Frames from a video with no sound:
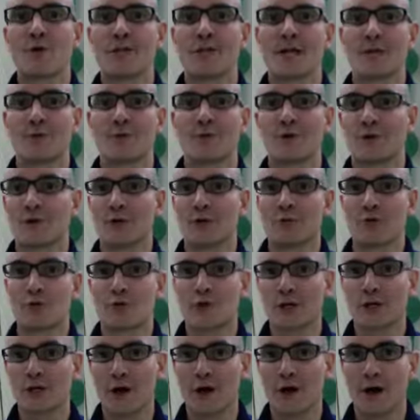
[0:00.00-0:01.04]
that we're going to
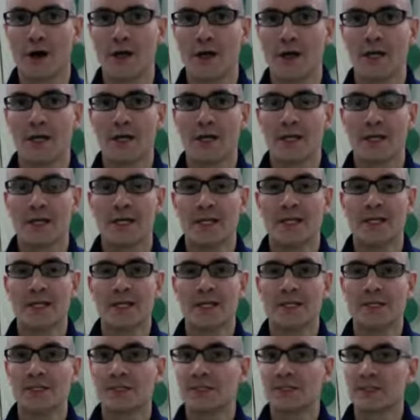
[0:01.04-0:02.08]
work on
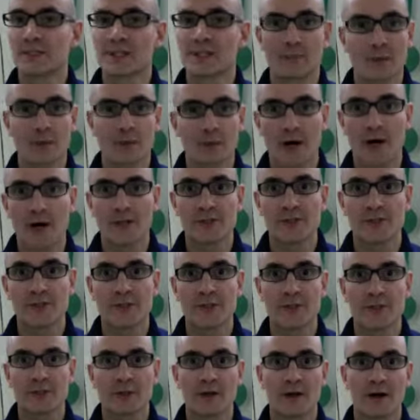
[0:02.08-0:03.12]
is the simple
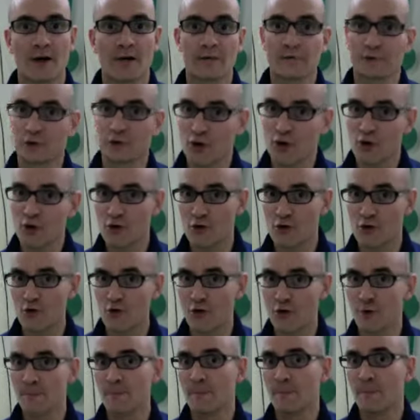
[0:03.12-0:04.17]
concept of
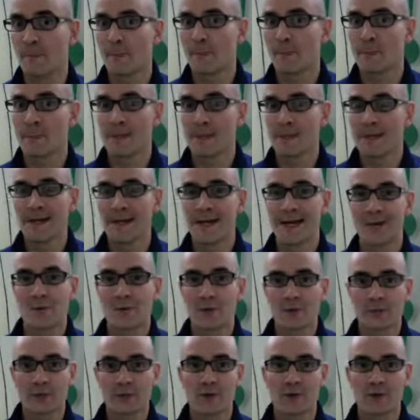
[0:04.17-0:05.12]
turn. And what